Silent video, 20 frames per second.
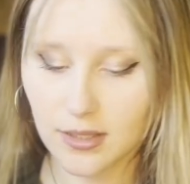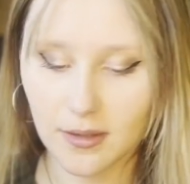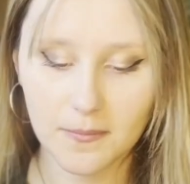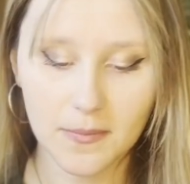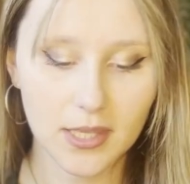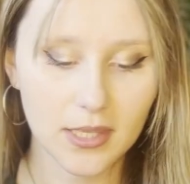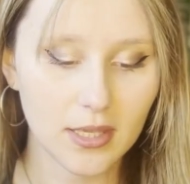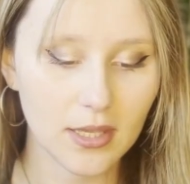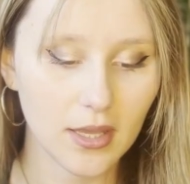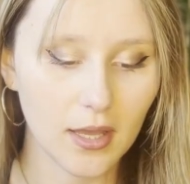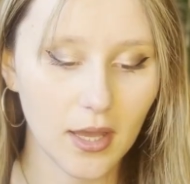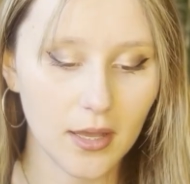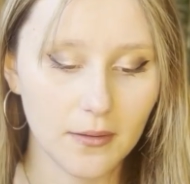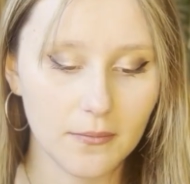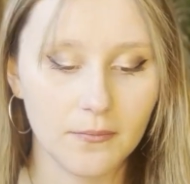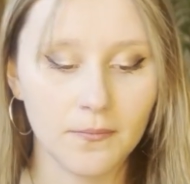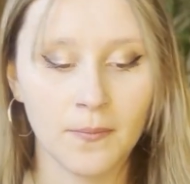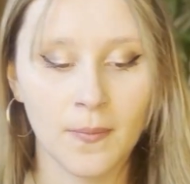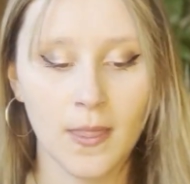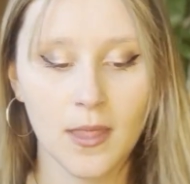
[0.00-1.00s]
let me
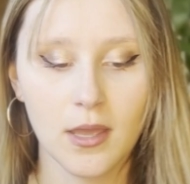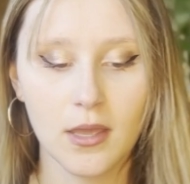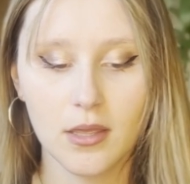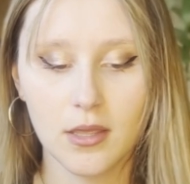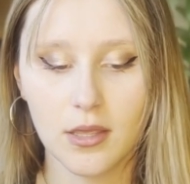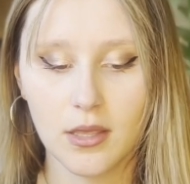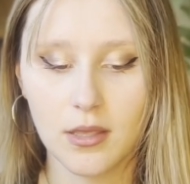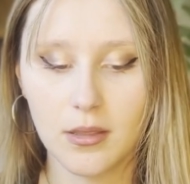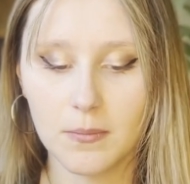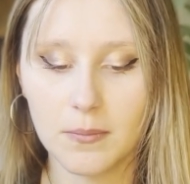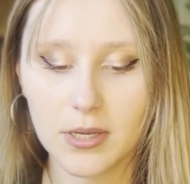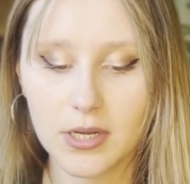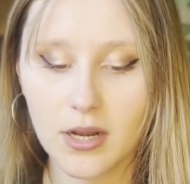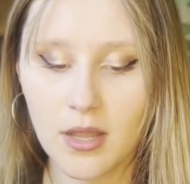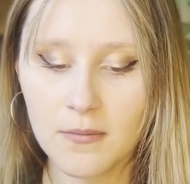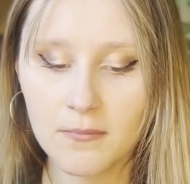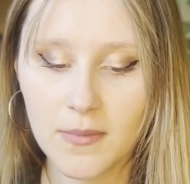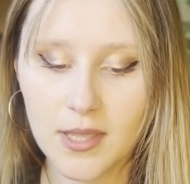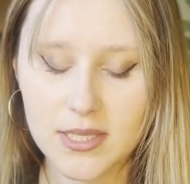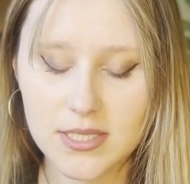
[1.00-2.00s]
put
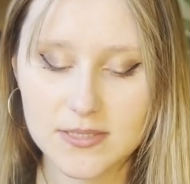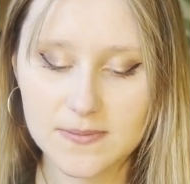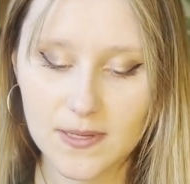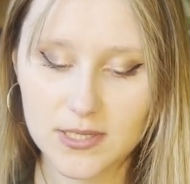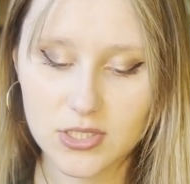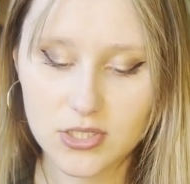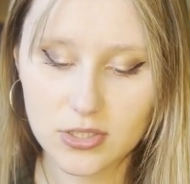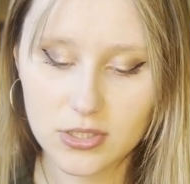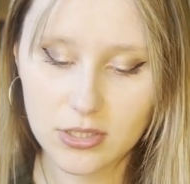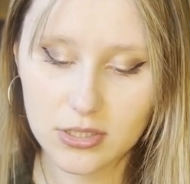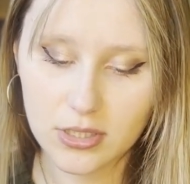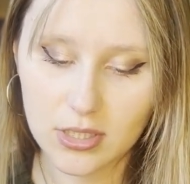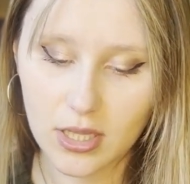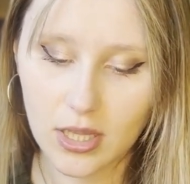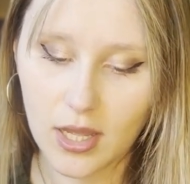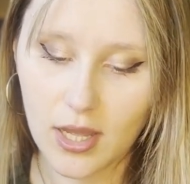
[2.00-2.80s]
on my special